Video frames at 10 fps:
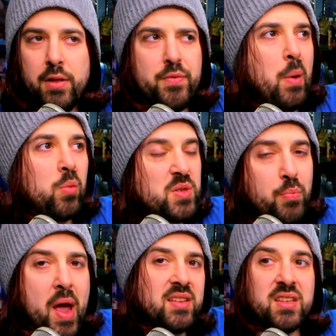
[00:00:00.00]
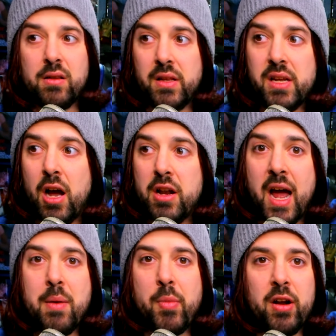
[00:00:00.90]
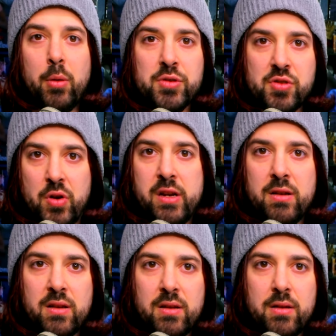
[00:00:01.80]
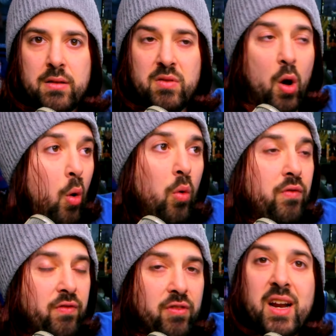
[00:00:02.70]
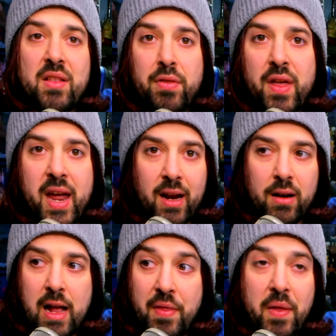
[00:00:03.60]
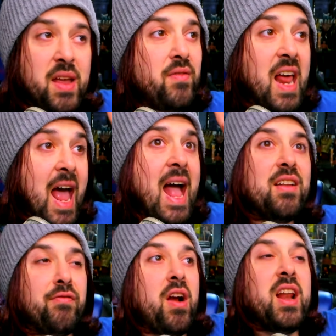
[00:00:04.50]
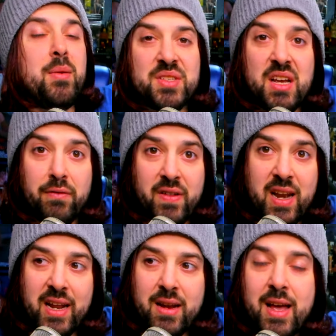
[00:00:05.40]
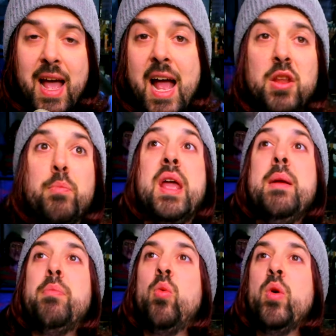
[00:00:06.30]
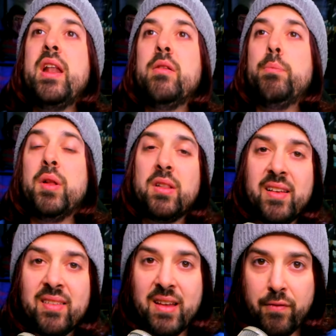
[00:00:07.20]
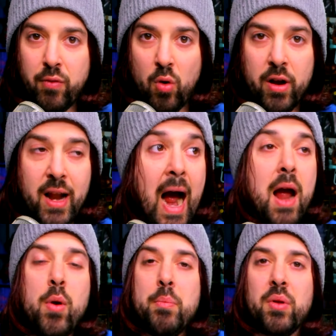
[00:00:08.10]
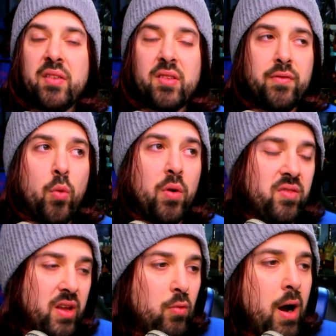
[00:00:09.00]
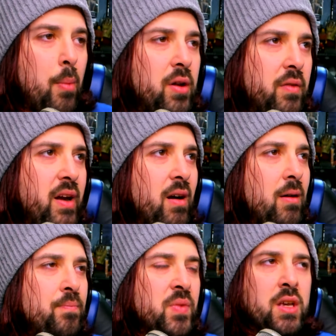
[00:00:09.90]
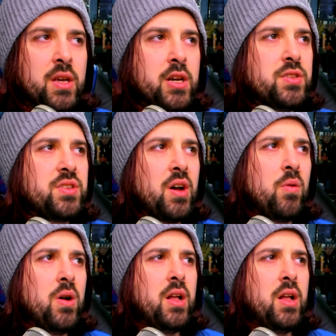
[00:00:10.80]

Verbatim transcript: that was basically a Nightmare on Elm Street. The whole freaking thing. And then they even had Freddy himself in it, and the people went ballistic for it. I went ballistic for it seeing Robert in there. So